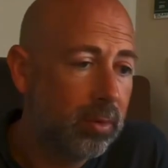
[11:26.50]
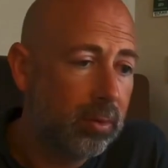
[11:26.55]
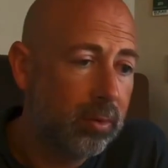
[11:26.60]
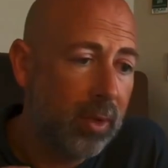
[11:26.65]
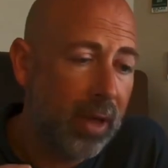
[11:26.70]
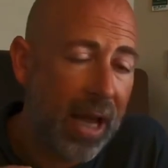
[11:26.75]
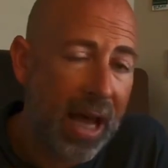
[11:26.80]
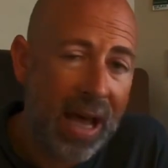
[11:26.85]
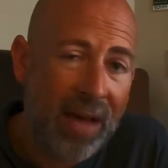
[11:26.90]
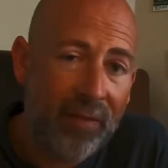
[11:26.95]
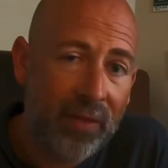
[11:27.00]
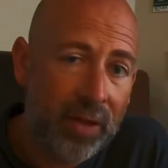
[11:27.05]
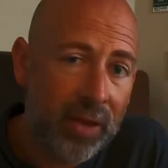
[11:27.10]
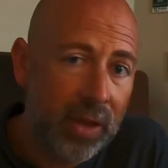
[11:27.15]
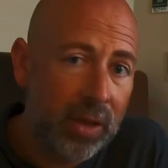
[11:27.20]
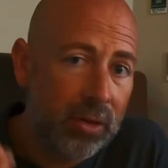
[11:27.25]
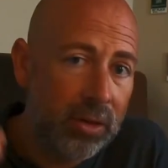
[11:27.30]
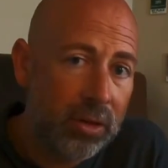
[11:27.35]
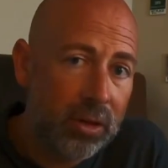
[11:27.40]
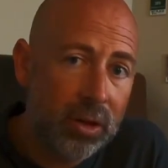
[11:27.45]
1/2
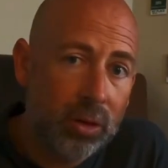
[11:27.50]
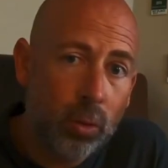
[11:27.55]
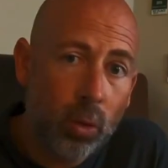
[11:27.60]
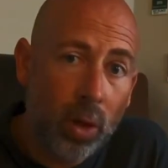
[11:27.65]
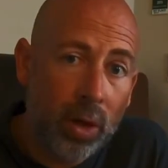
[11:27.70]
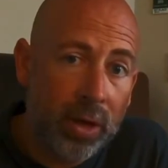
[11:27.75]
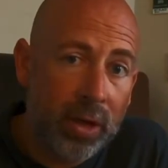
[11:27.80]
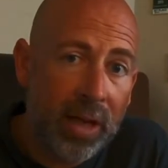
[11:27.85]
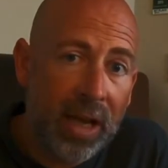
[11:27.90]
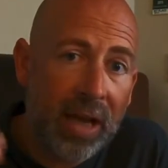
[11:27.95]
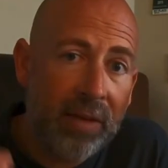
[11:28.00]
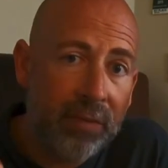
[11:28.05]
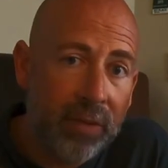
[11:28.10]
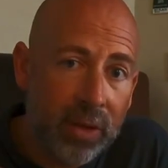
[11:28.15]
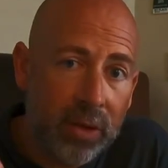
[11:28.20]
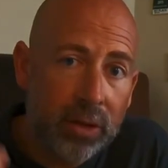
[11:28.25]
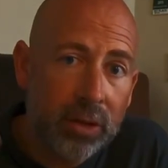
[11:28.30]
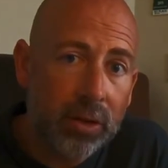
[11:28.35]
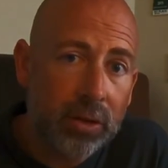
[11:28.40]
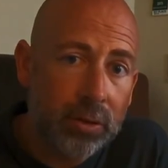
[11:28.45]
inch to 1.5
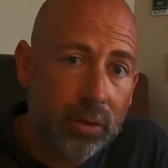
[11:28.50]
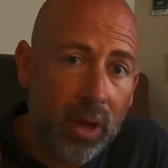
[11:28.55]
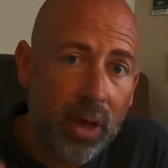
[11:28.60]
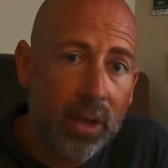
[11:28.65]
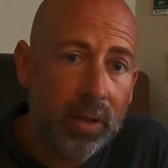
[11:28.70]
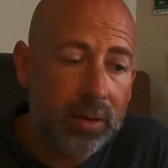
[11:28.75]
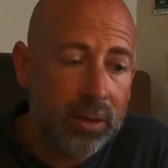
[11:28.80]
inches, right?